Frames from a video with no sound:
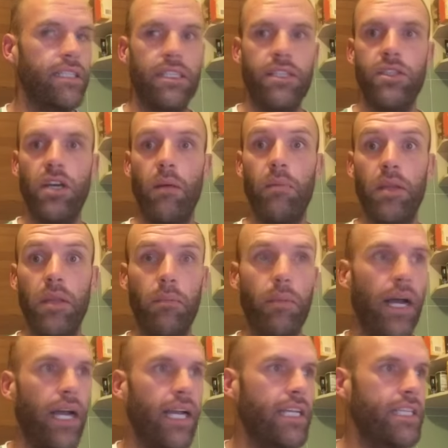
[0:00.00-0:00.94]
to the top of the
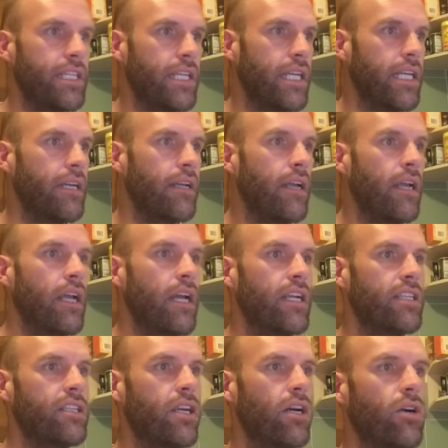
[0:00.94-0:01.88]
page here.
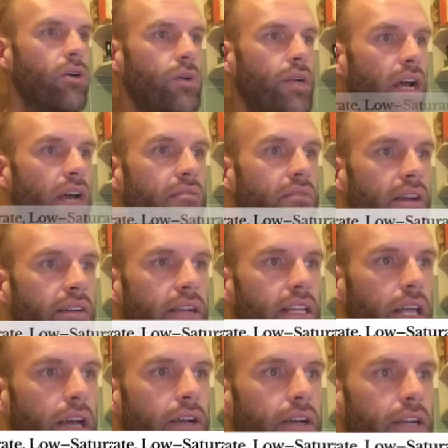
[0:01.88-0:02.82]
It's called A Very
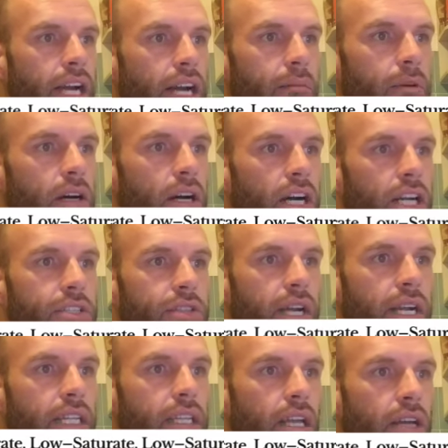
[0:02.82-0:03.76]
Low
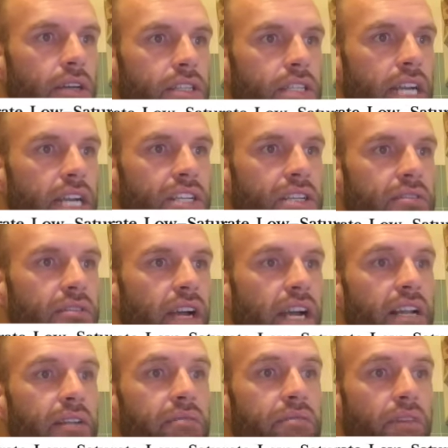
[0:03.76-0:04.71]
Carbohydrate, Low
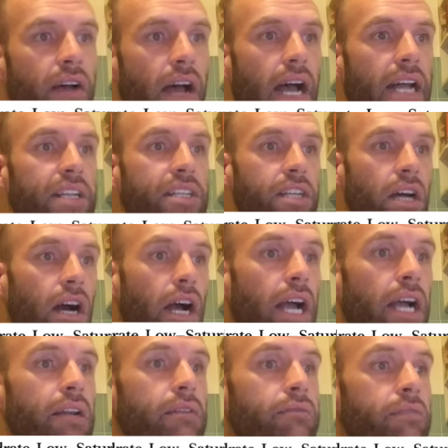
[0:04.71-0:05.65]
Saturated Fat
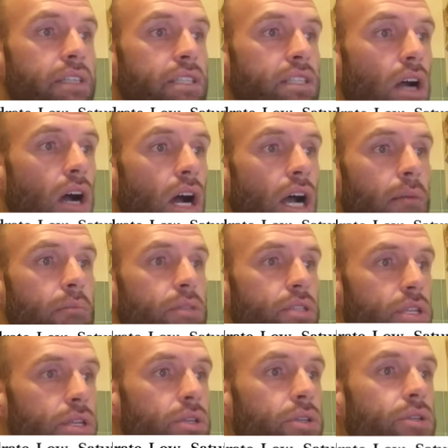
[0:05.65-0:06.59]
Diet for Type
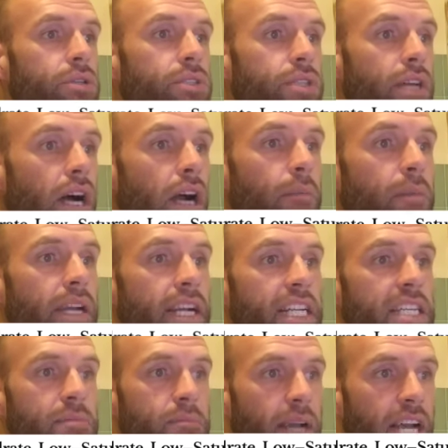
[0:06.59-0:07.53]
2
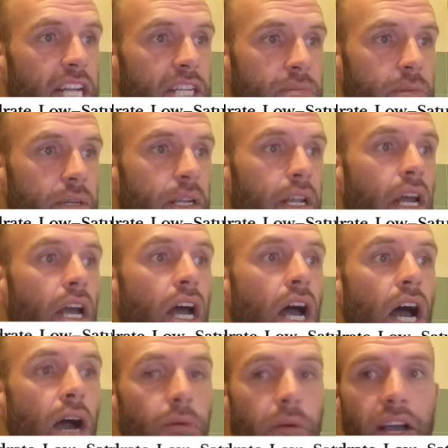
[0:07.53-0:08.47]
Diabetes Management,
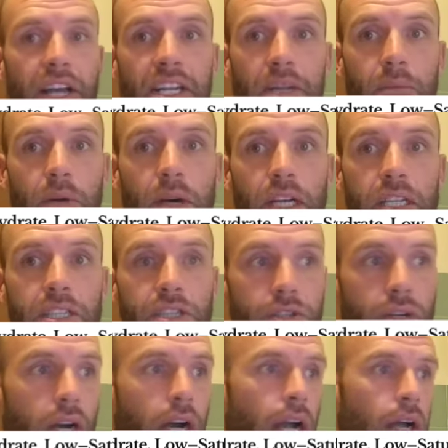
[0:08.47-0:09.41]
a randomized
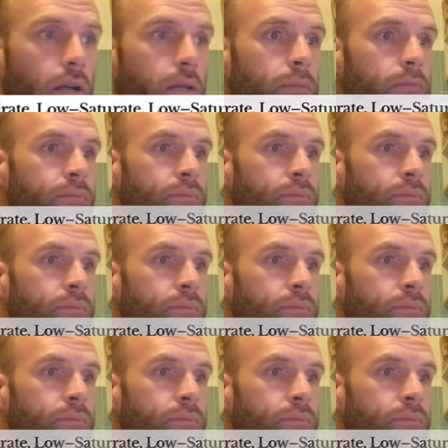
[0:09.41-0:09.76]
trial.